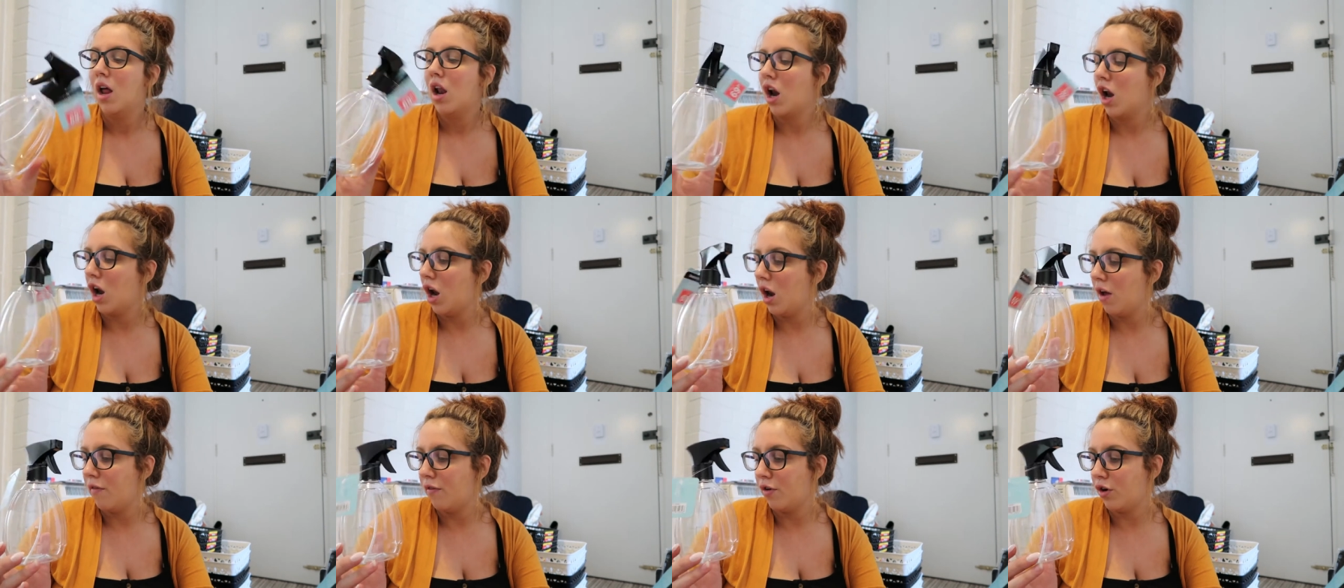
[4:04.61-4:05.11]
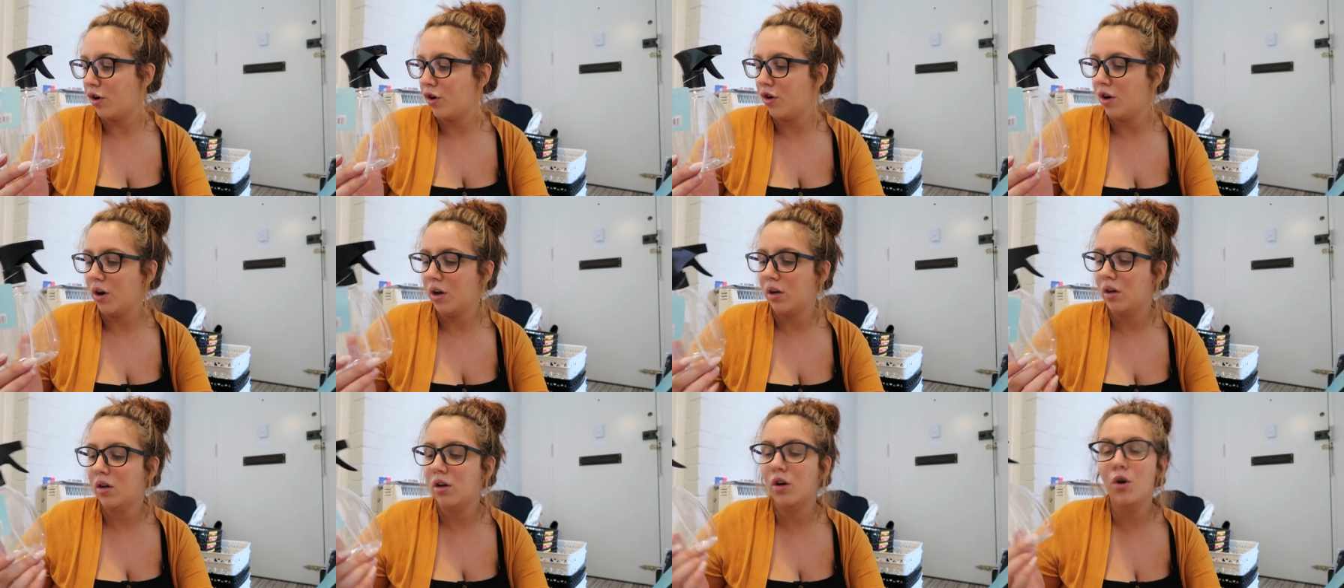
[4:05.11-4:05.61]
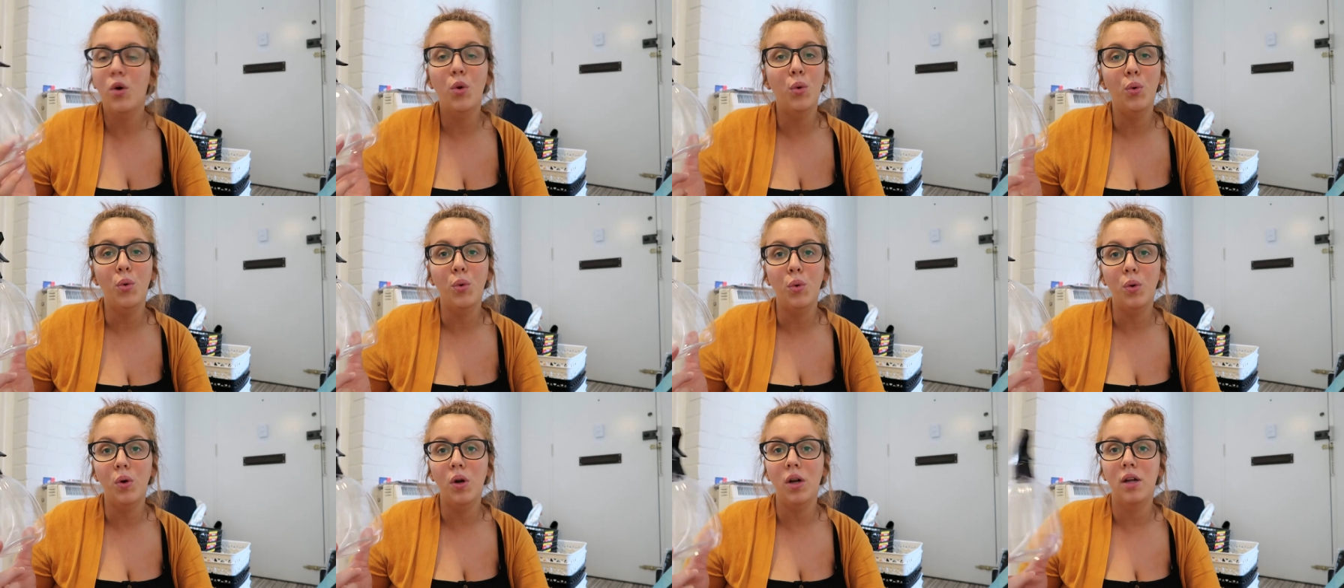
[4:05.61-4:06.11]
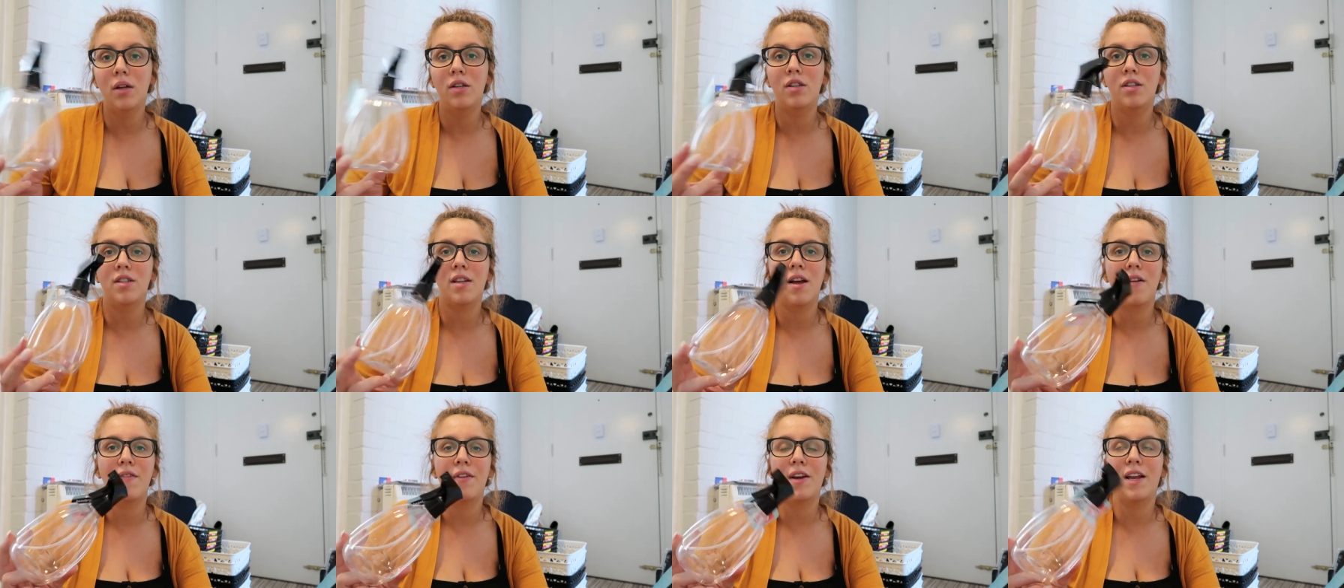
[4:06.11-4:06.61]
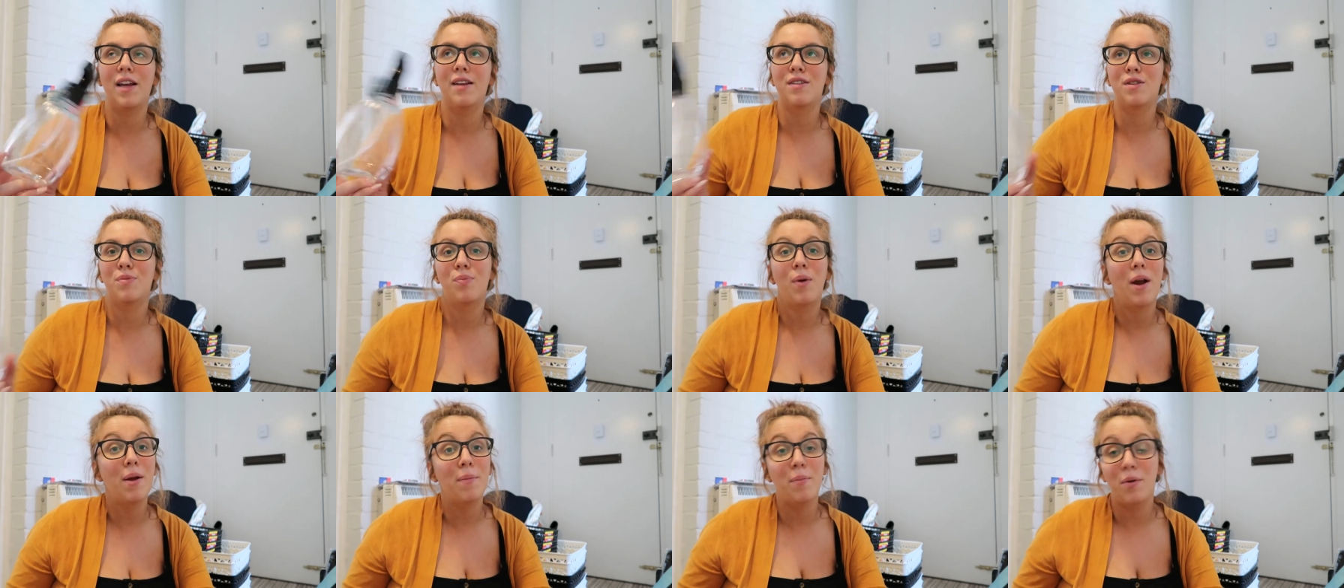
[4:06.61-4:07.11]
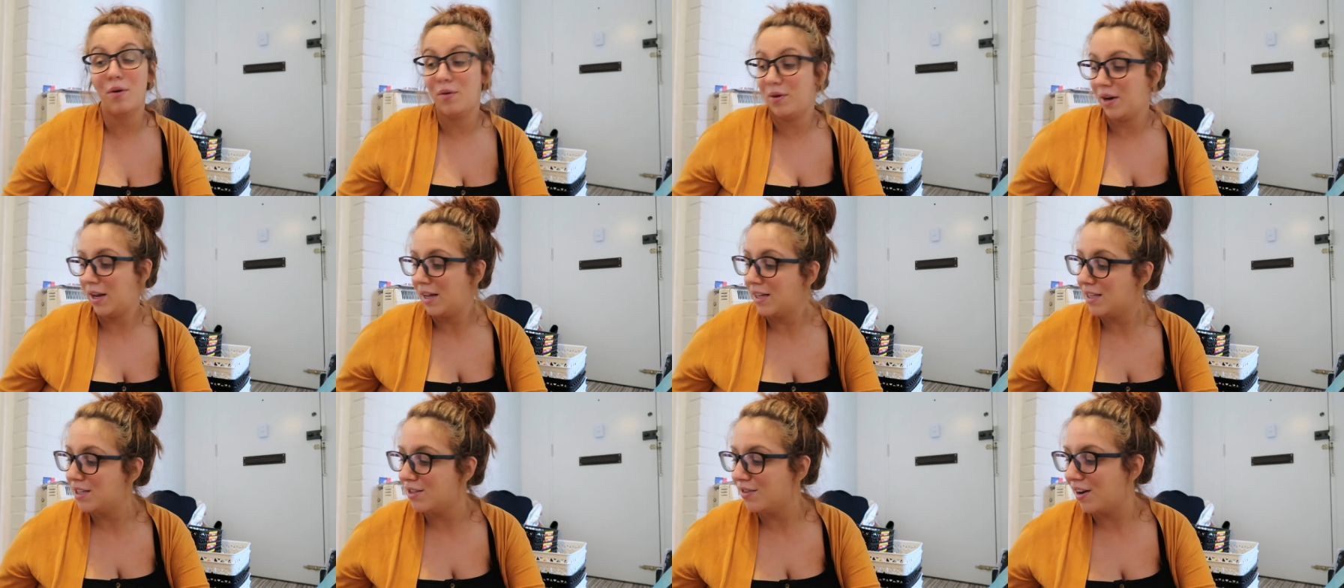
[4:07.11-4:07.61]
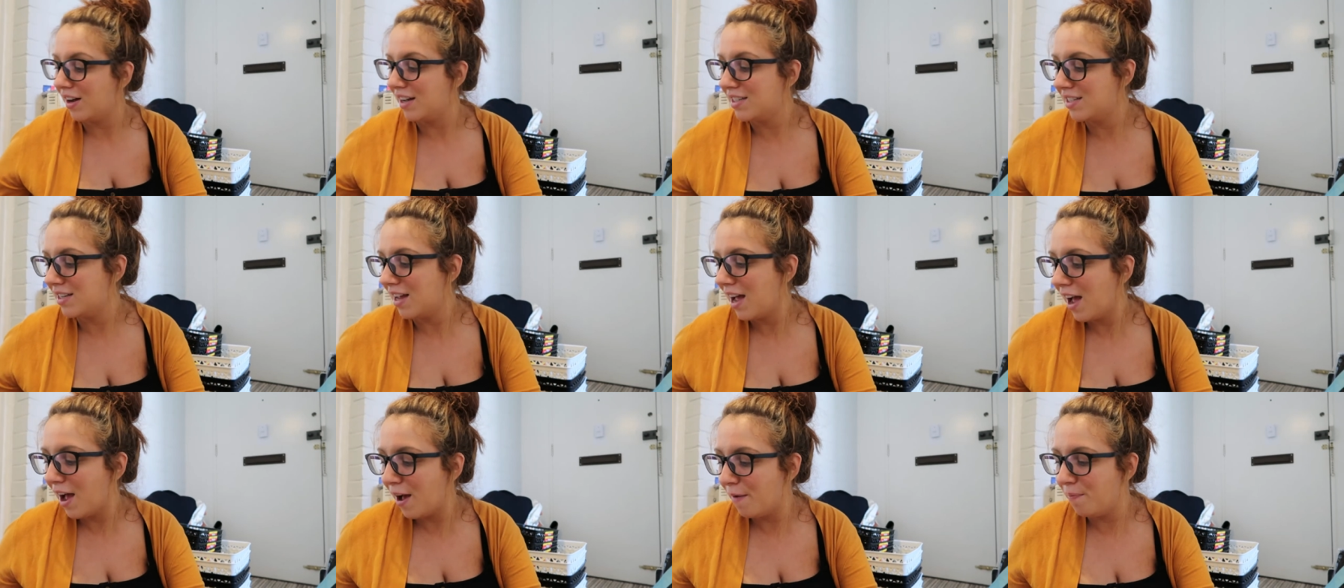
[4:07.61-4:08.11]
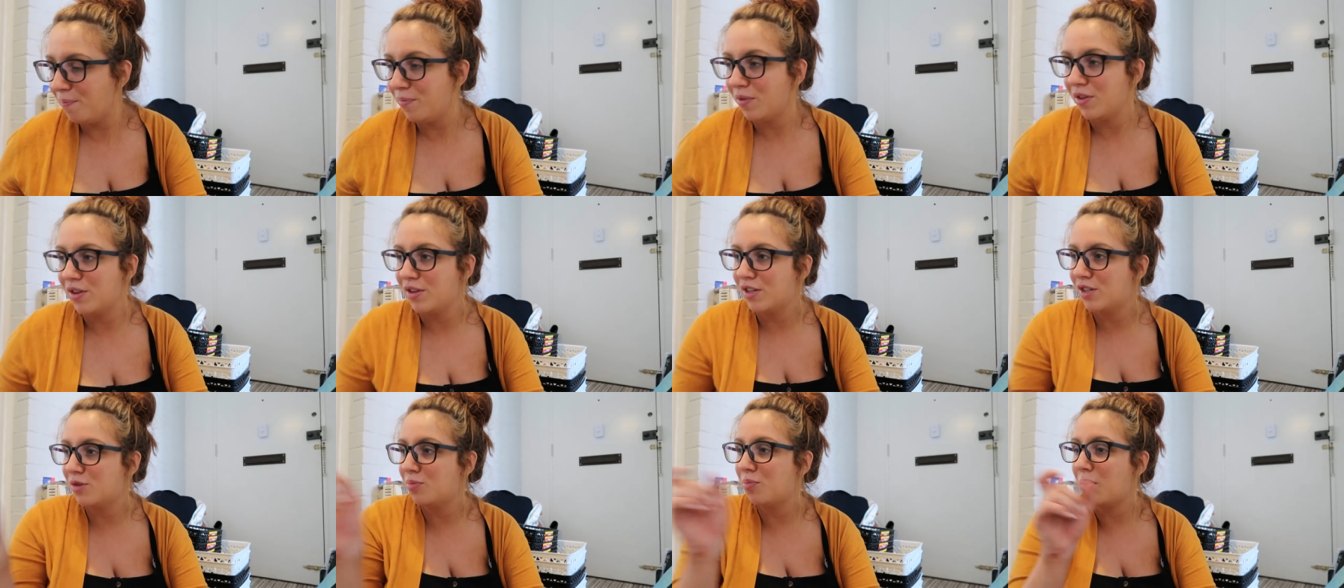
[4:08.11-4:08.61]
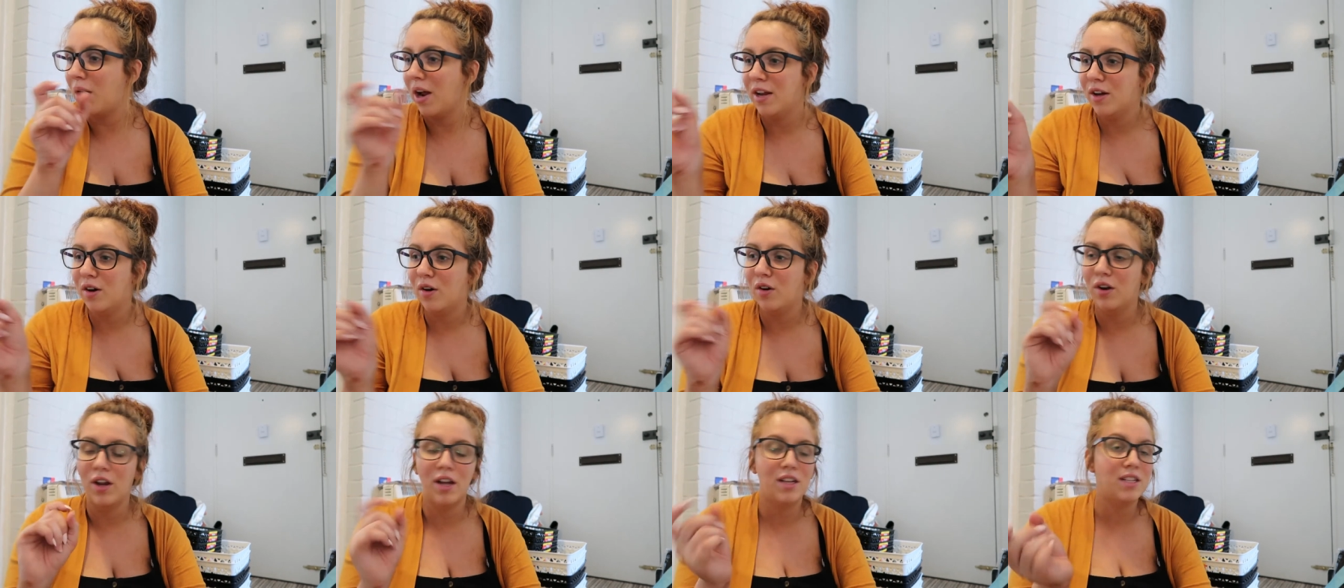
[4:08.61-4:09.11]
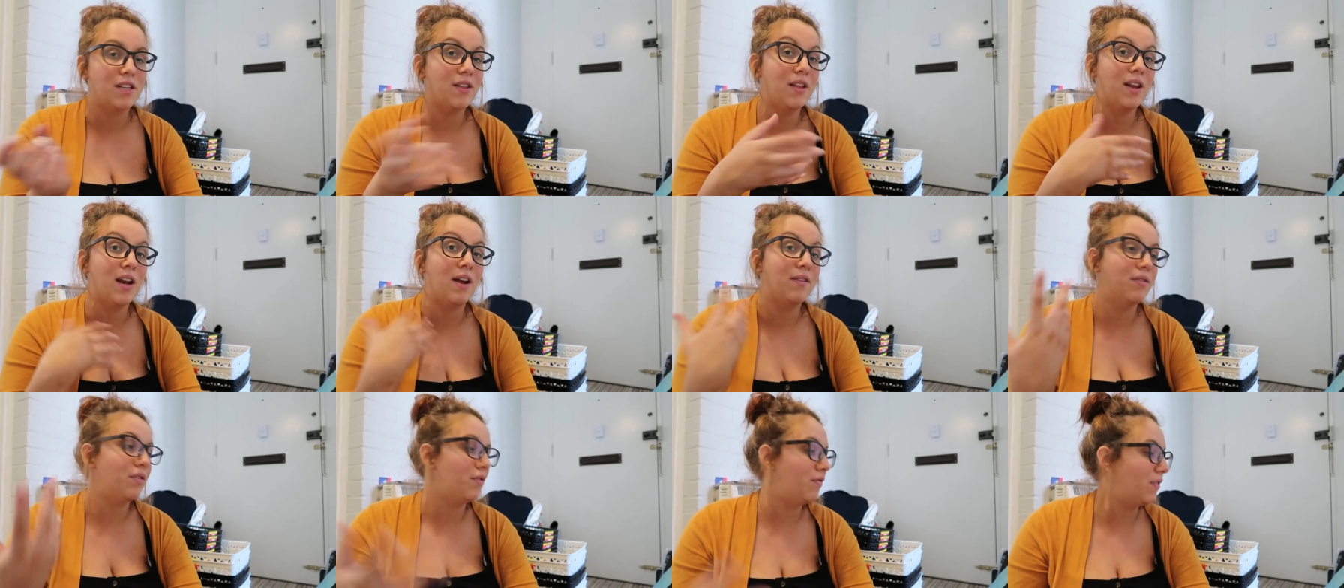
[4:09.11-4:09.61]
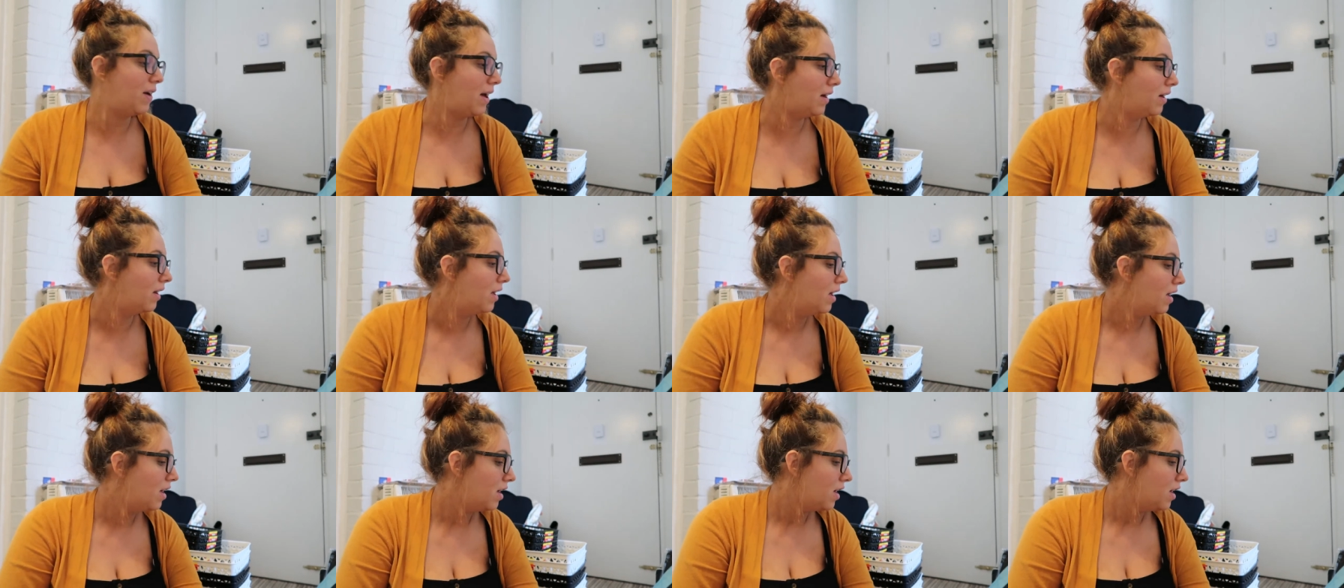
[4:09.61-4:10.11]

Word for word: lover cool just having a little spray bottle next to us um, to spray on us and then have the fan